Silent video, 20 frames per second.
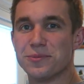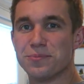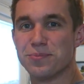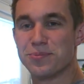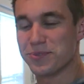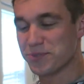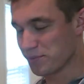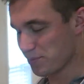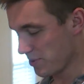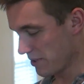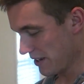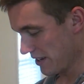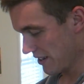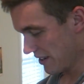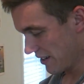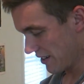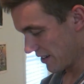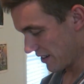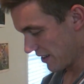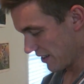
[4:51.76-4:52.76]
sweet, You're
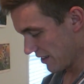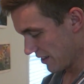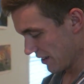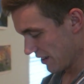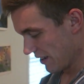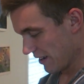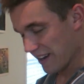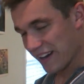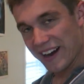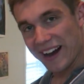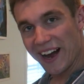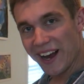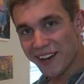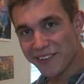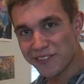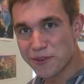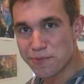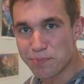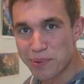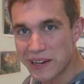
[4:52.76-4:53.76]
not even gonna
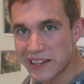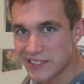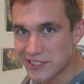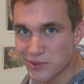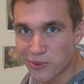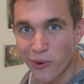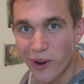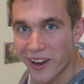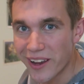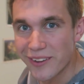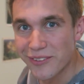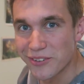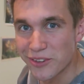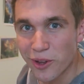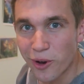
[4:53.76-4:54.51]
be I'm home. the best wife